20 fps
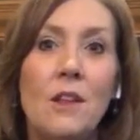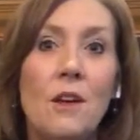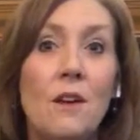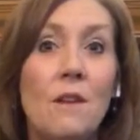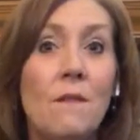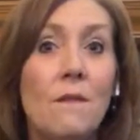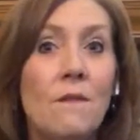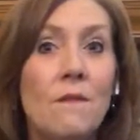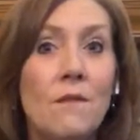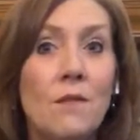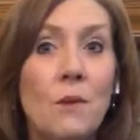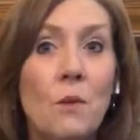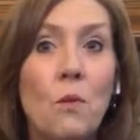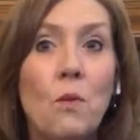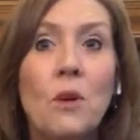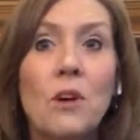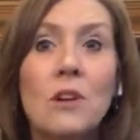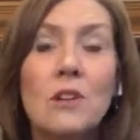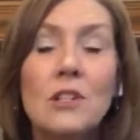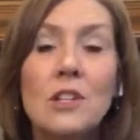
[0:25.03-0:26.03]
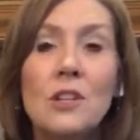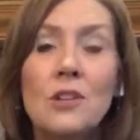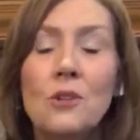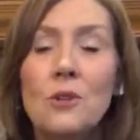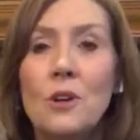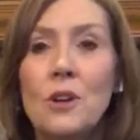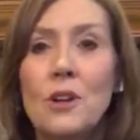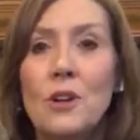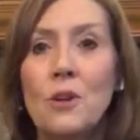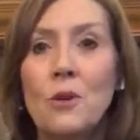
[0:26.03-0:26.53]
the, the words that
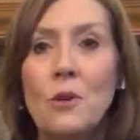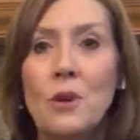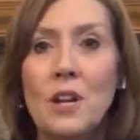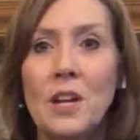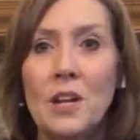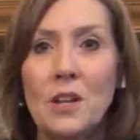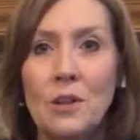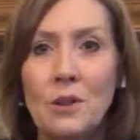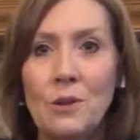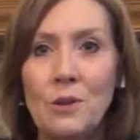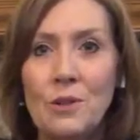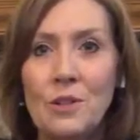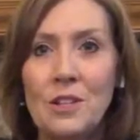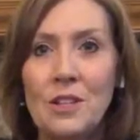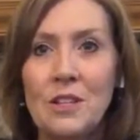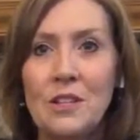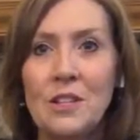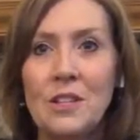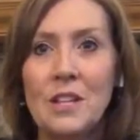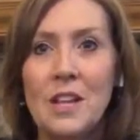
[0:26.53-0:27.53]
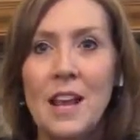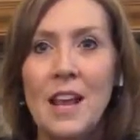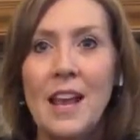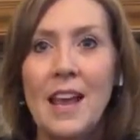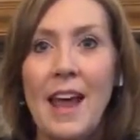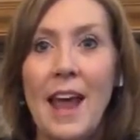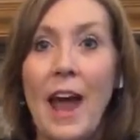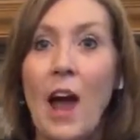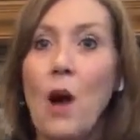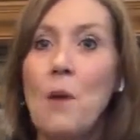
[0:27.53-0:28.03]
your inner critic uses,
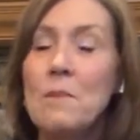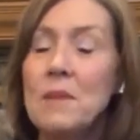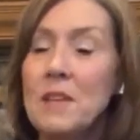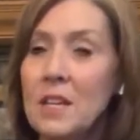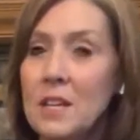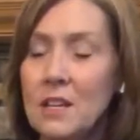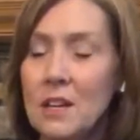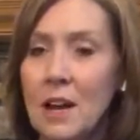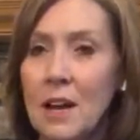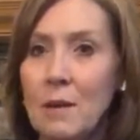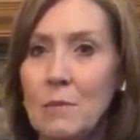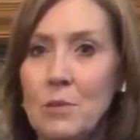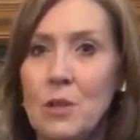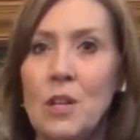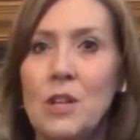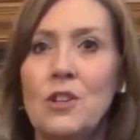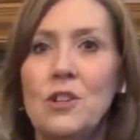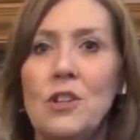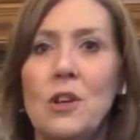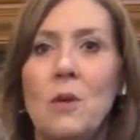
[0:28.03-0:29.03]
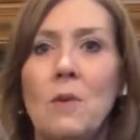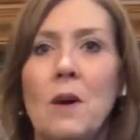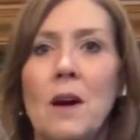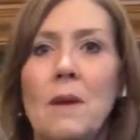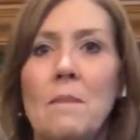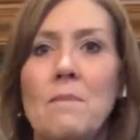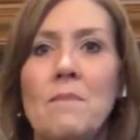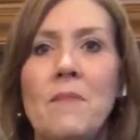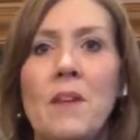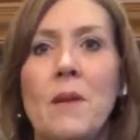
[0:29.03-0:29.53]
how many times they show
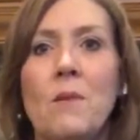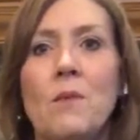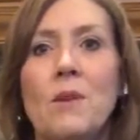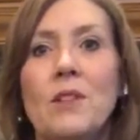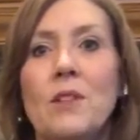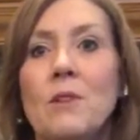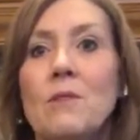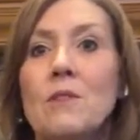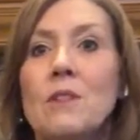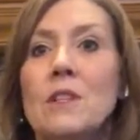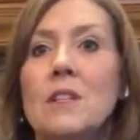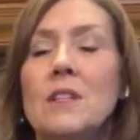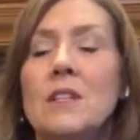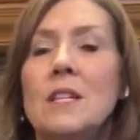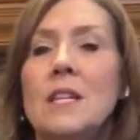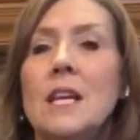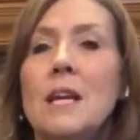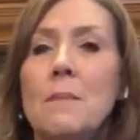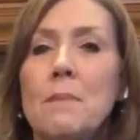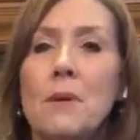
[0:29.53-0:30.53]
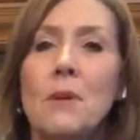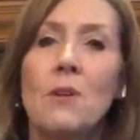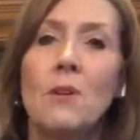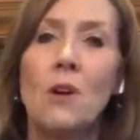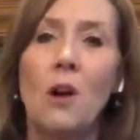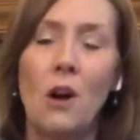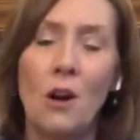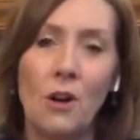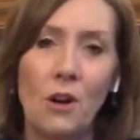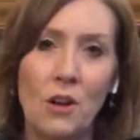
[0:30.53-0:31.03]
up, and what they're
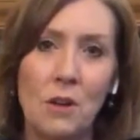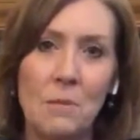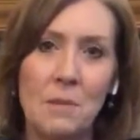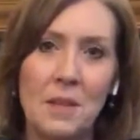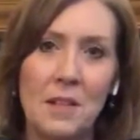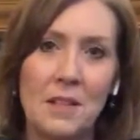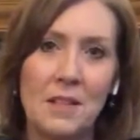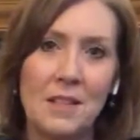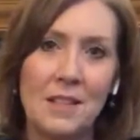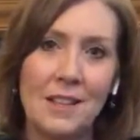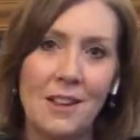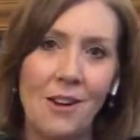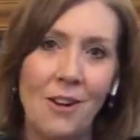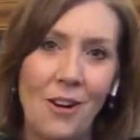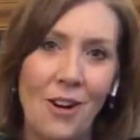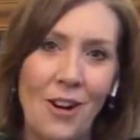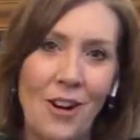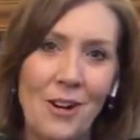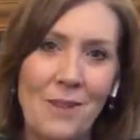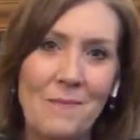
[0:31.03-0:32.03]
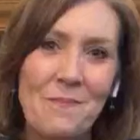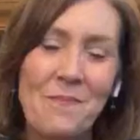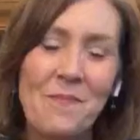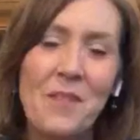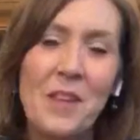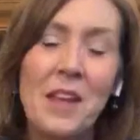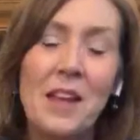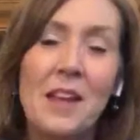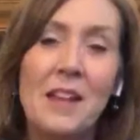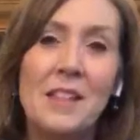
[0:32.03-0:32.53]
typical arguments are.
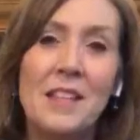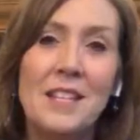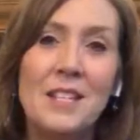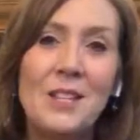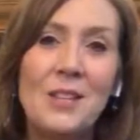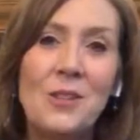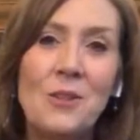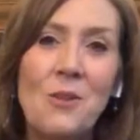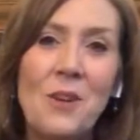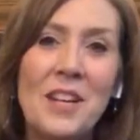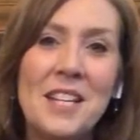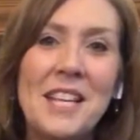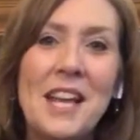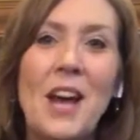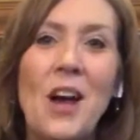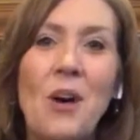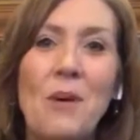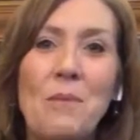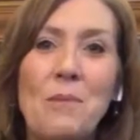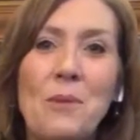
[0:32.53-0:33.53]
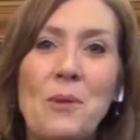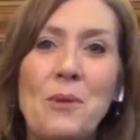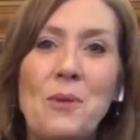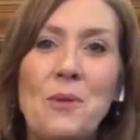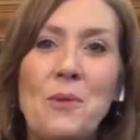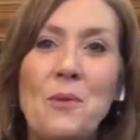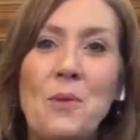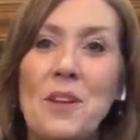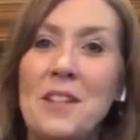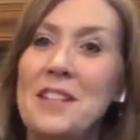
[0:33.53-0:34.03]
This is going to help
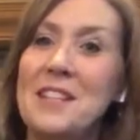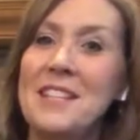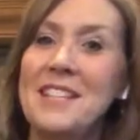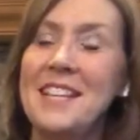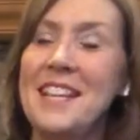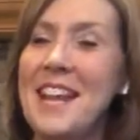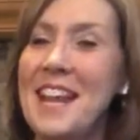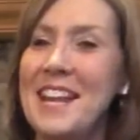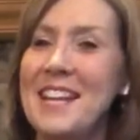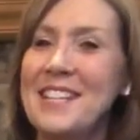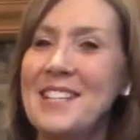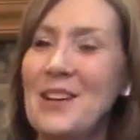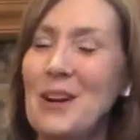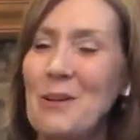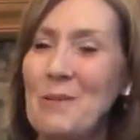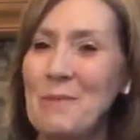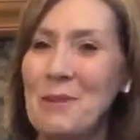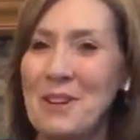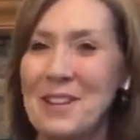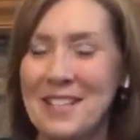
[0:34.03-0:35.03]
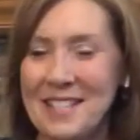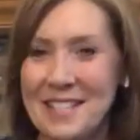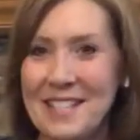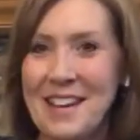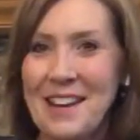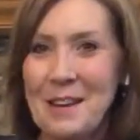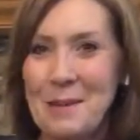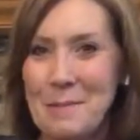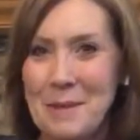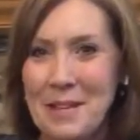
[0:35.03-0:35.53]
you with today's homework
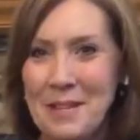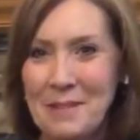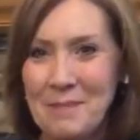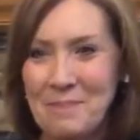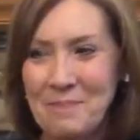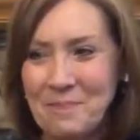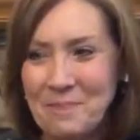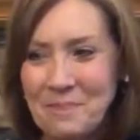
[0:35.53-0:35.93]
assignment.